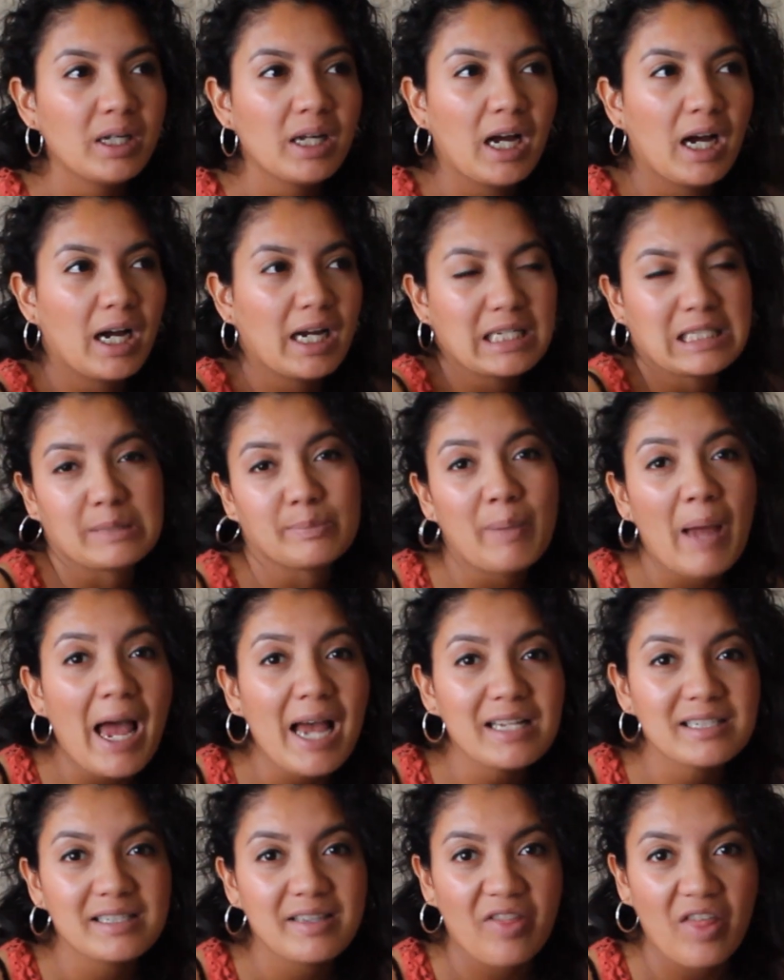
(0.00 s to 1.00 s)
uh, it's
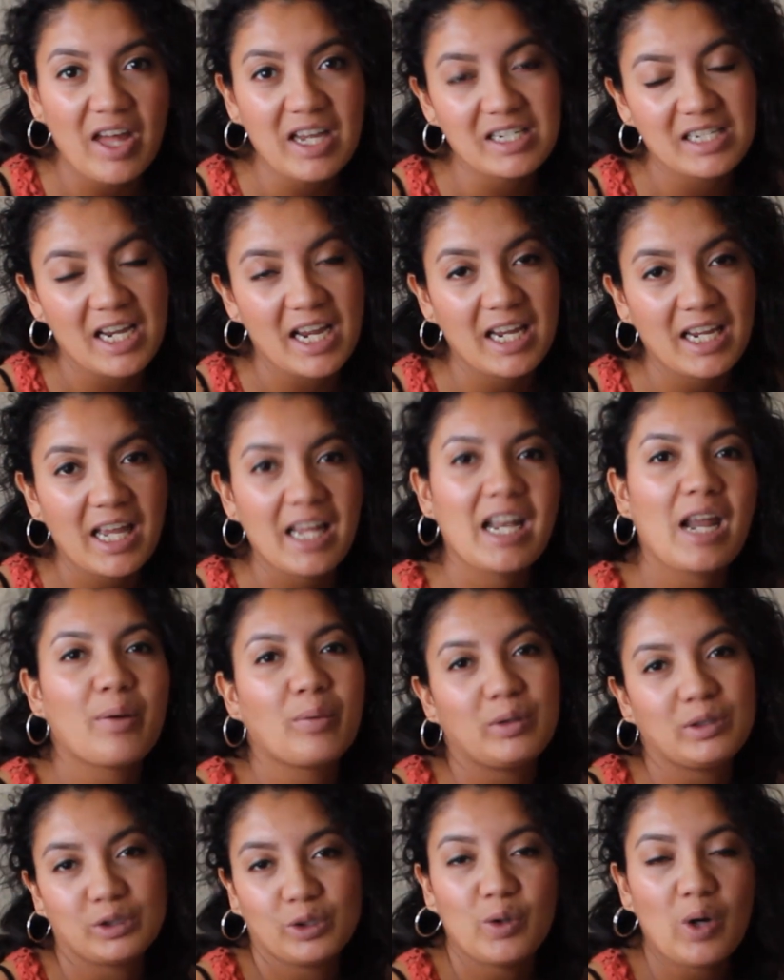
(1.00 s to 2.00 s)
past that date and I
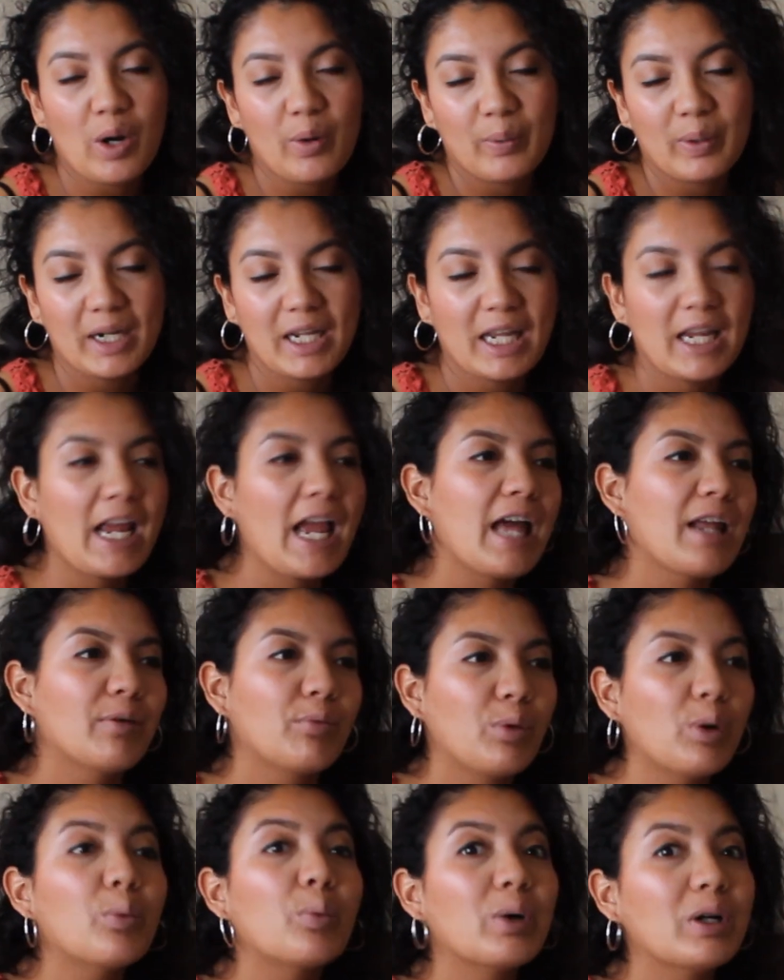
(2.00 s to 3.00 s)
will know already and
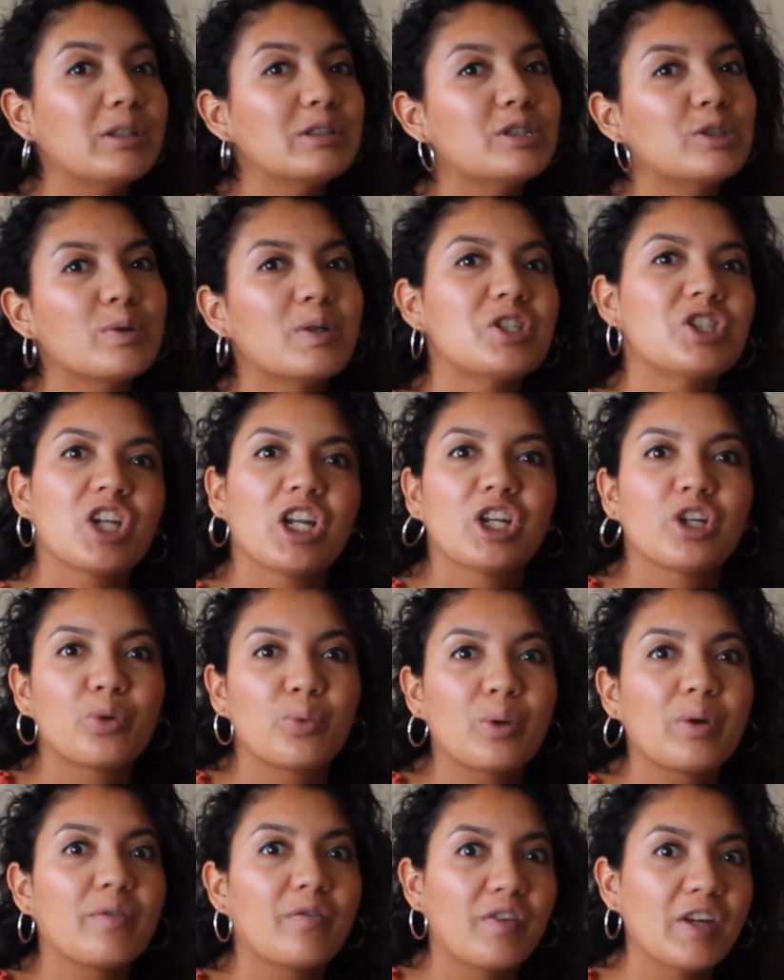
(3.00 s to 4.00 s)
we will do a gender
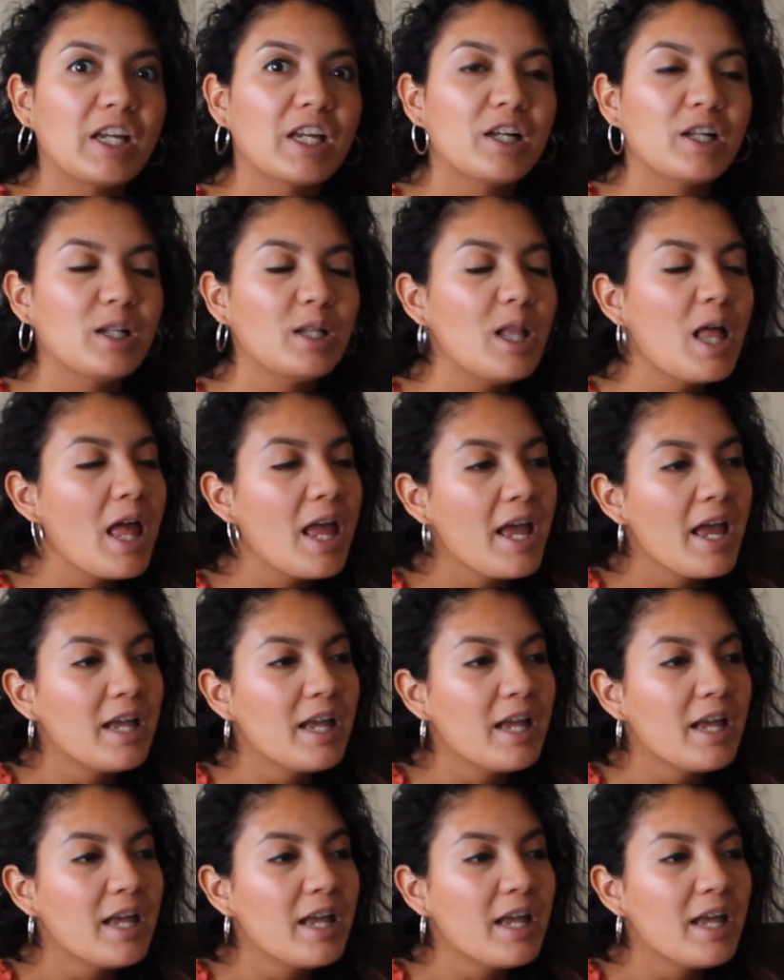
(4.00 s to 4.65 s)
reveal.